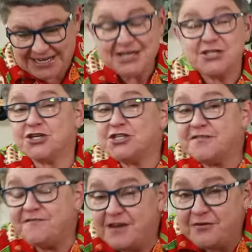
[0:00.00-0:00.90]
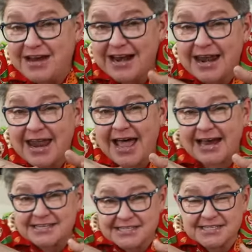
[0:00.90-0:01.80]
So it's a very
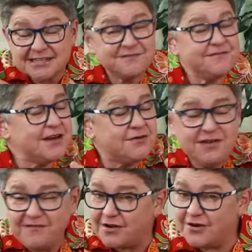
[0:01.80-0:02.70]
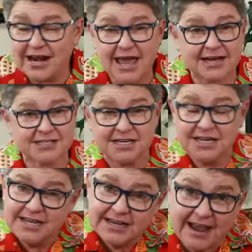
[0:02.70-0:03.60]
light, very, very light
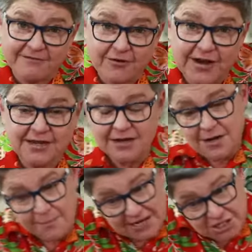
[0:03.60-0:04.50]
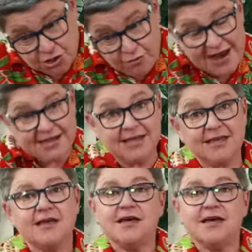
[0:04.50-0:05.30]
covering by just raking.